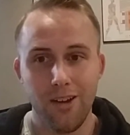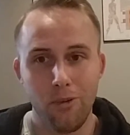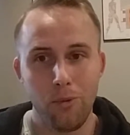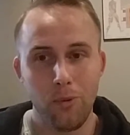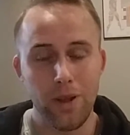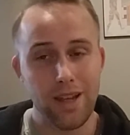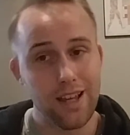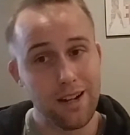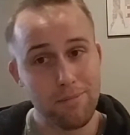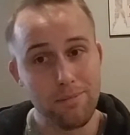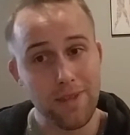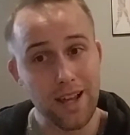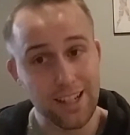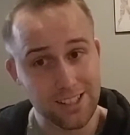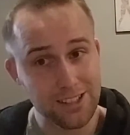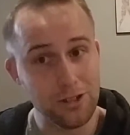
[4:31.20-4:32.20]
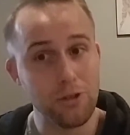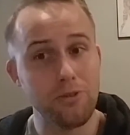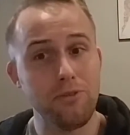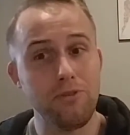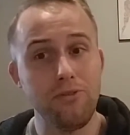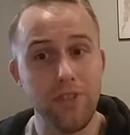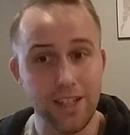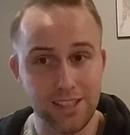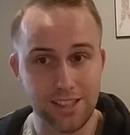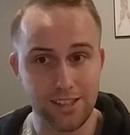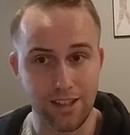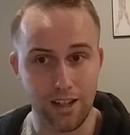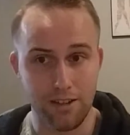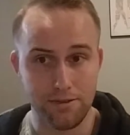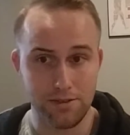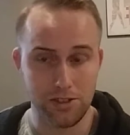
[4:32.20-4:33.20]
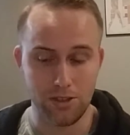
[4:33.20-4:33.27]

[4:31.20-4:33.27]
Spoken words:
we can make still fit stuff.